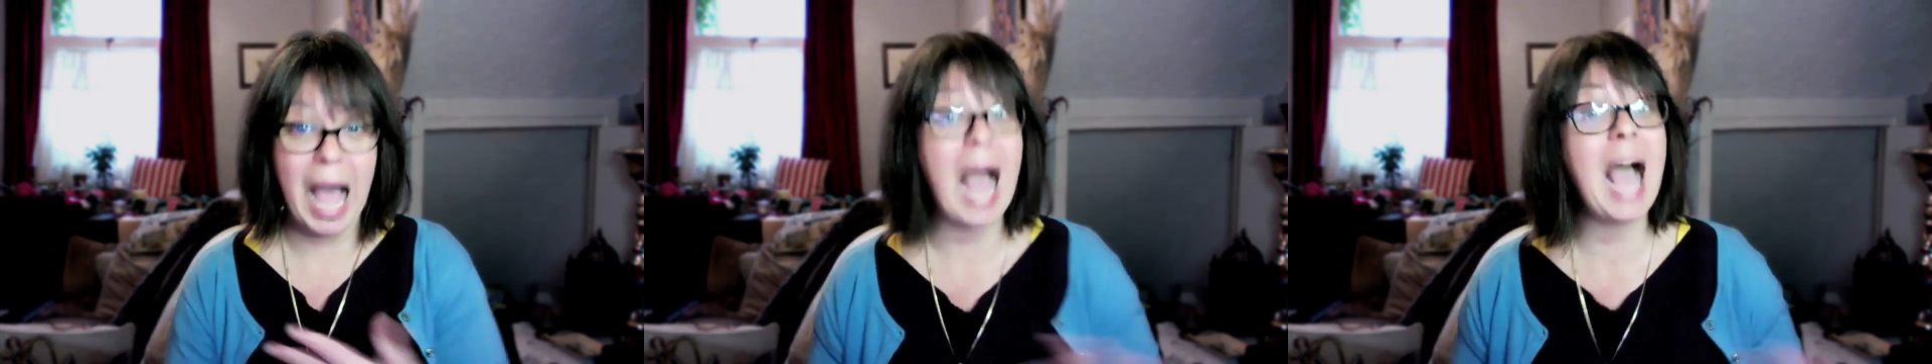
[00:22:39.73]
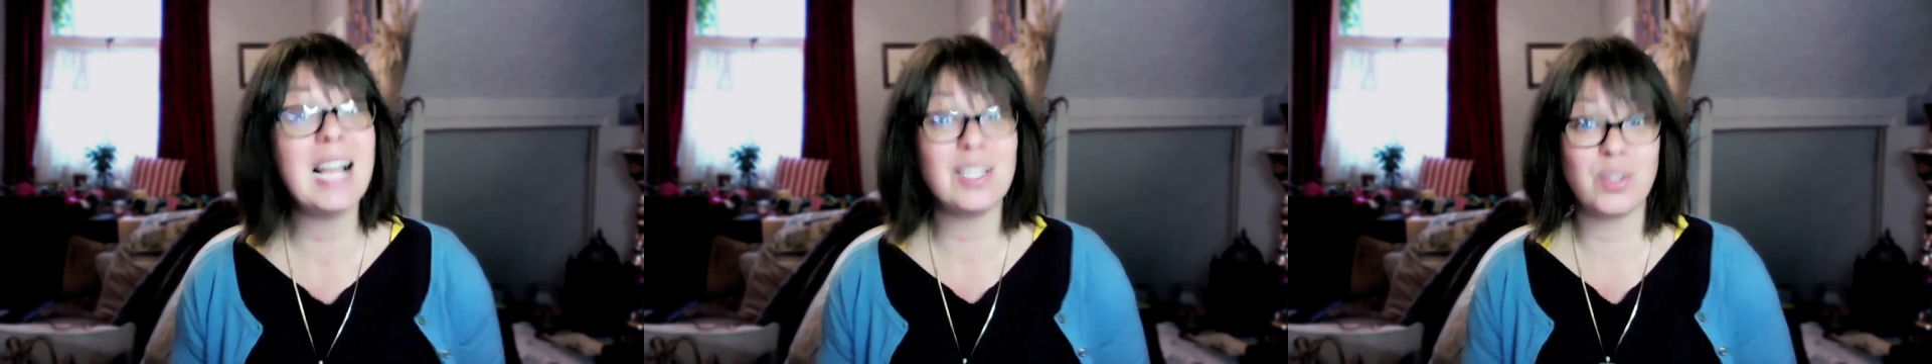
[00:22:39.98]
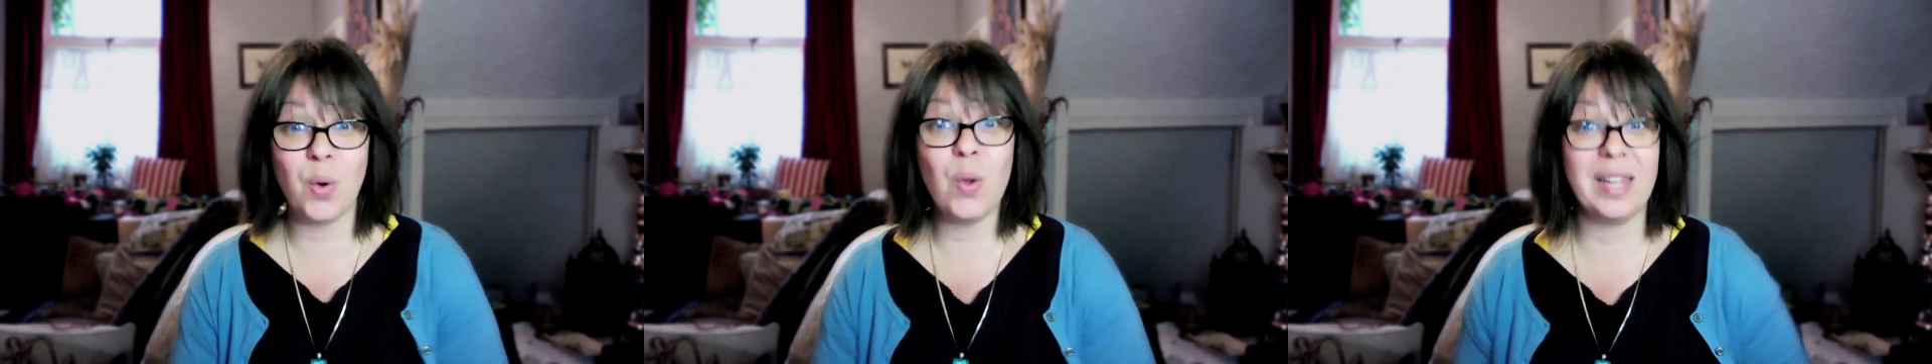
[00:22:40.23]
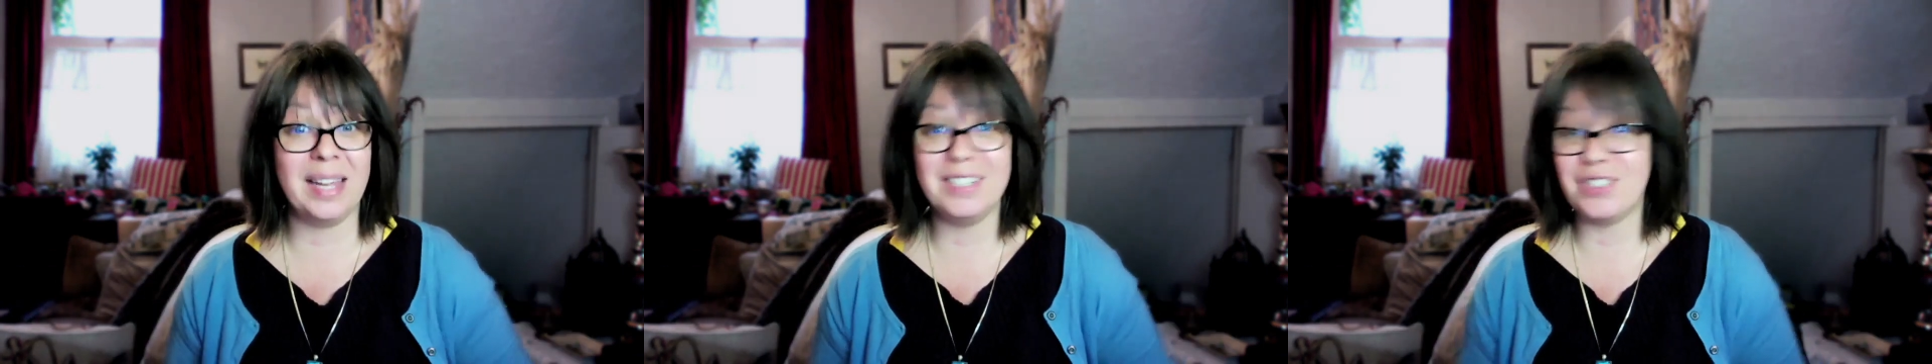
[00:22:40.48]
At all
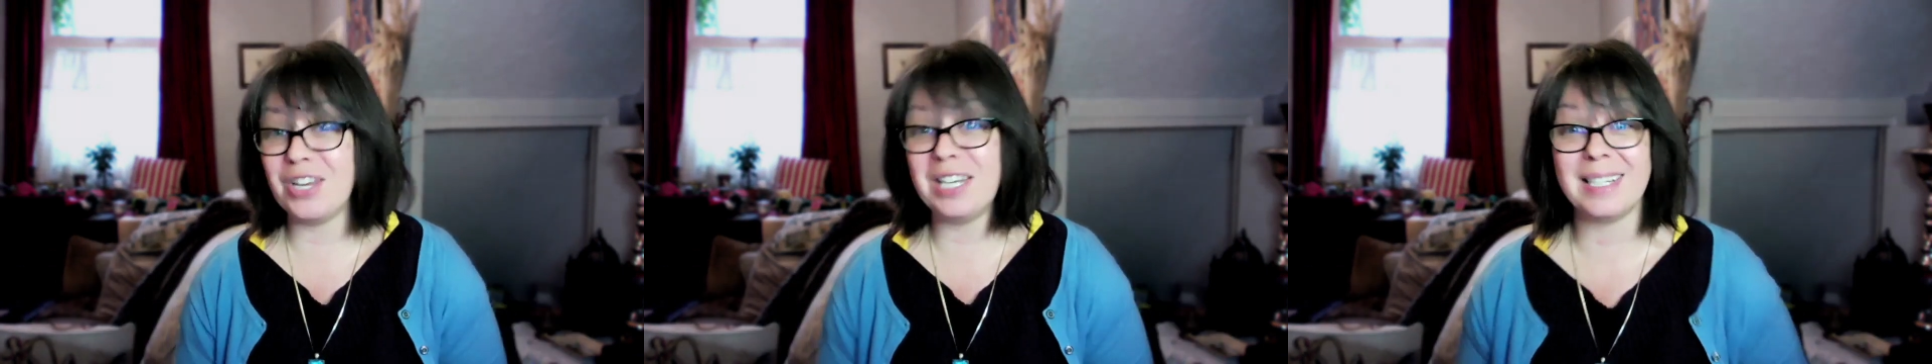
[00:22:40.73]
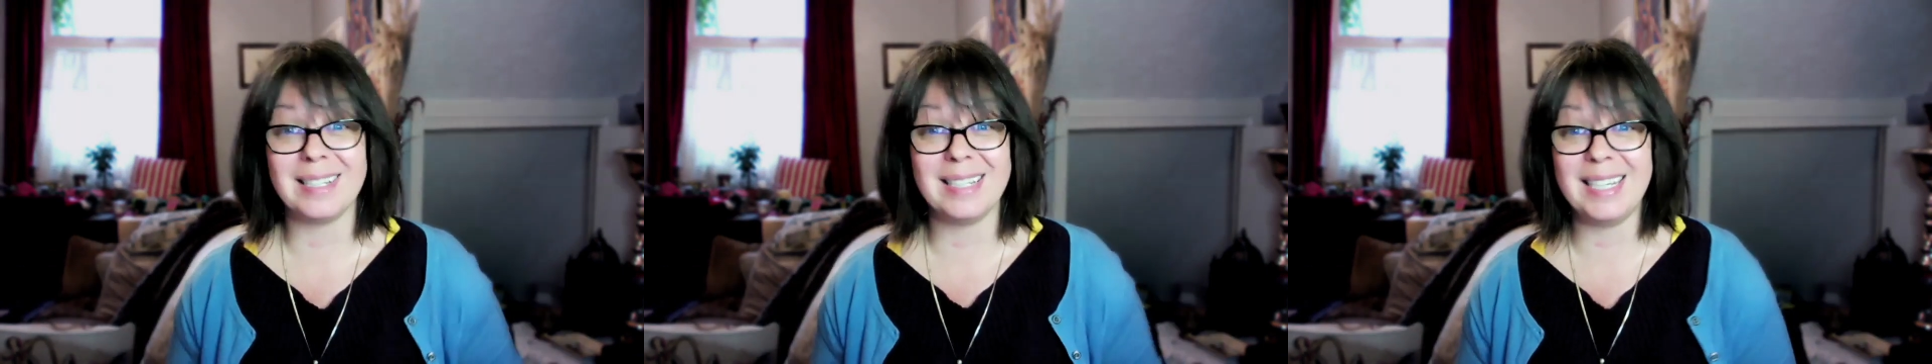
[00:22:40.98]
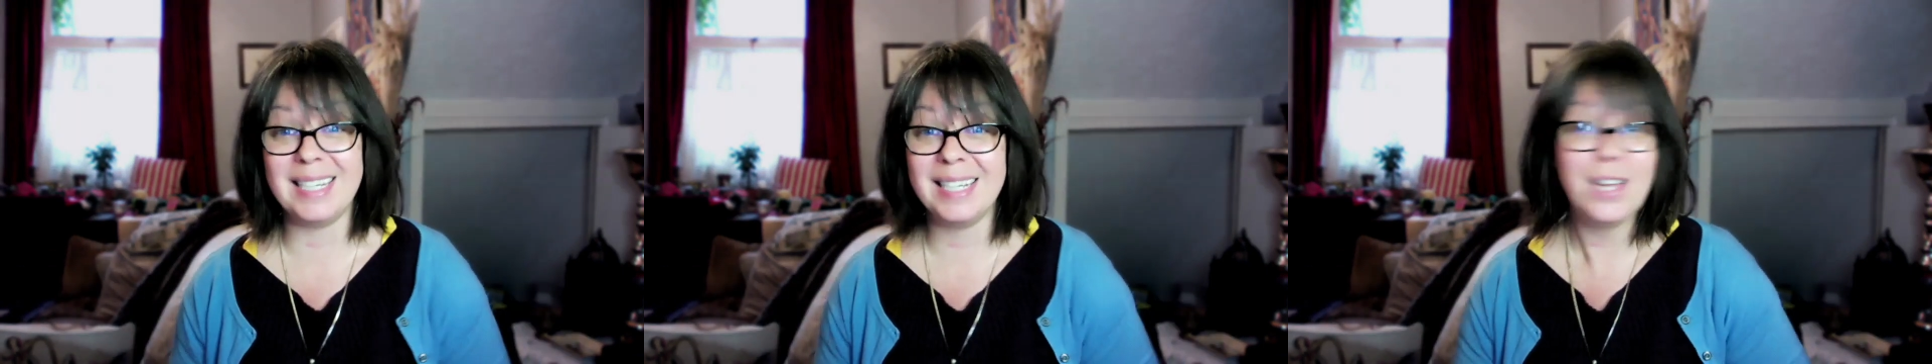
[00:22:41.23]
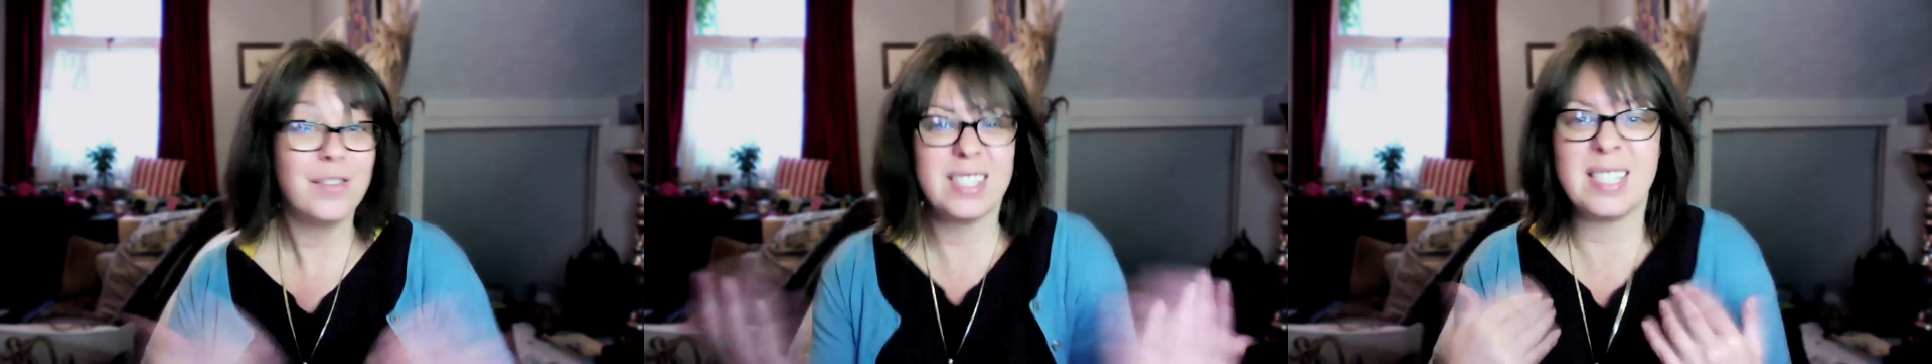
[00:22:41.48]
energetically,
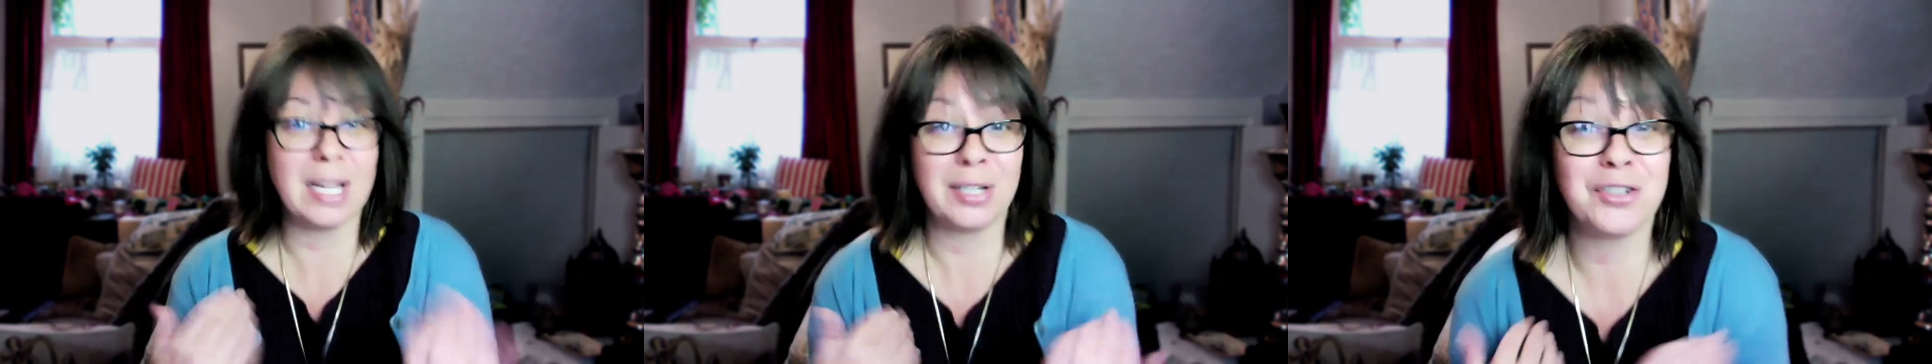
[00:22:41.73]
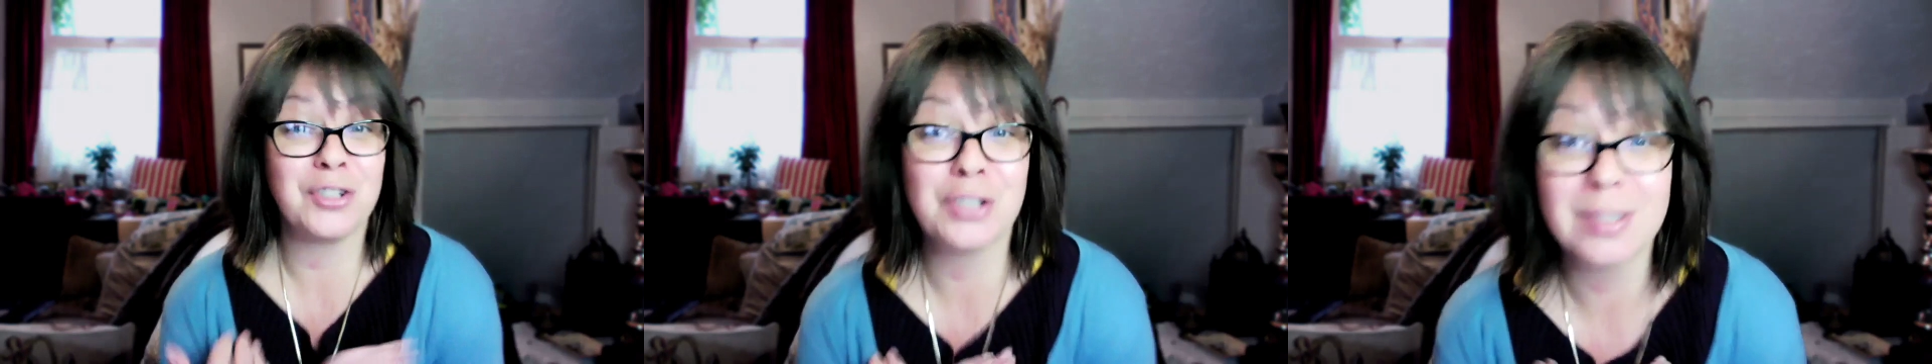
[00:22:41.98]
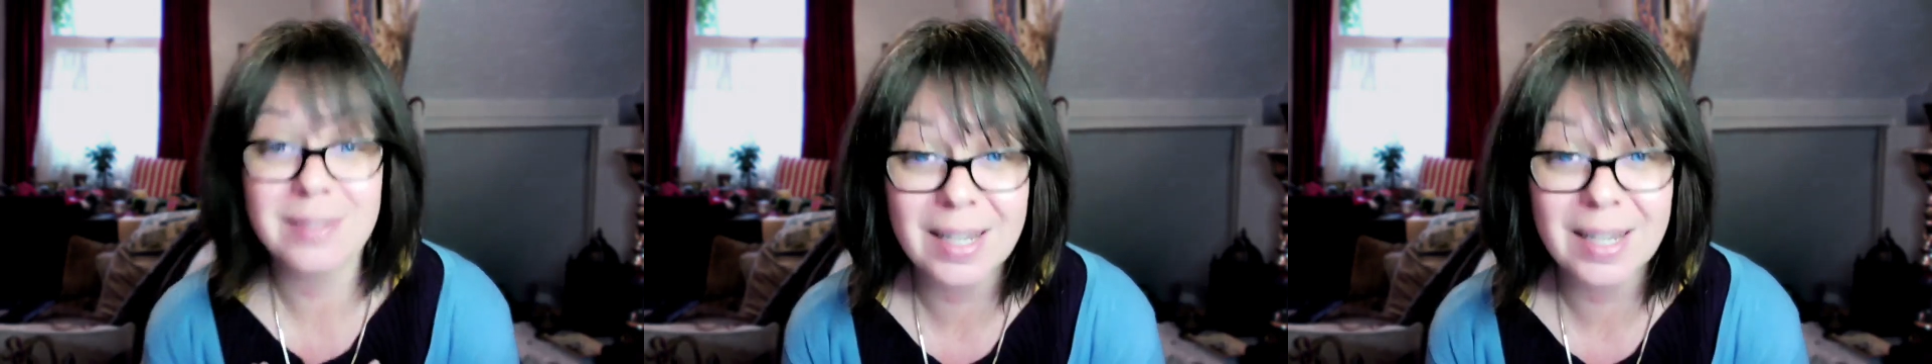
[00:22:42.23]
that says I shouldn't,